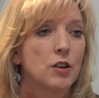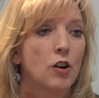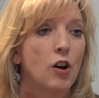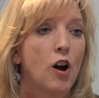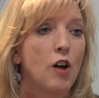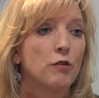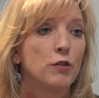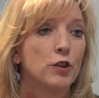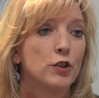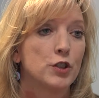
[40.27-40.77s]
are
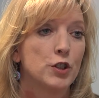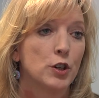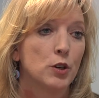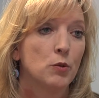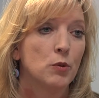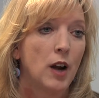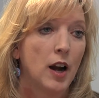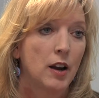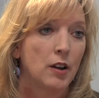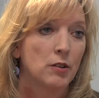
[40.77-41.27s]
offered
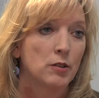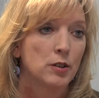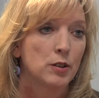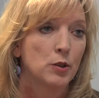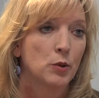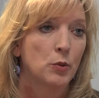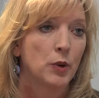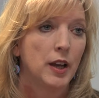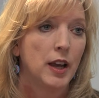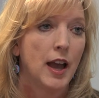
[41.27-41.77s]
year-round.
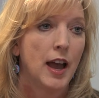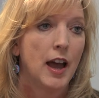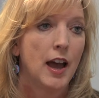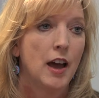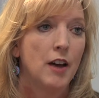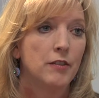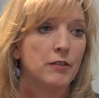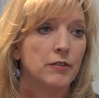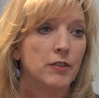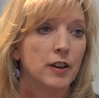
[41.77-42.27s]
We
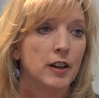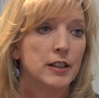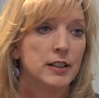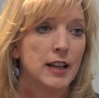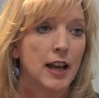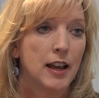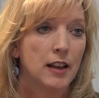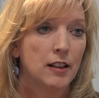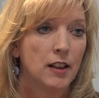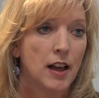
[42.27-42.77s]
have
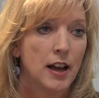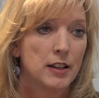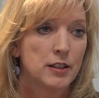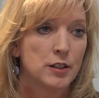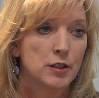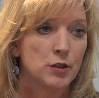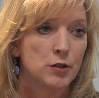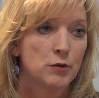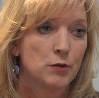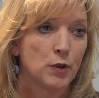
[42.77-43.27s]
day
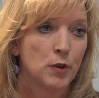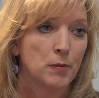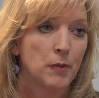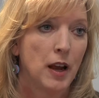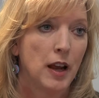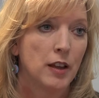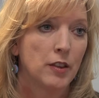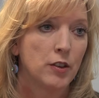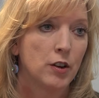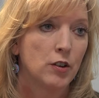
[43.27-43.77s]
classes from
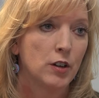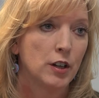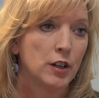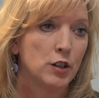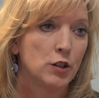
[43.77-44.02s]
8:30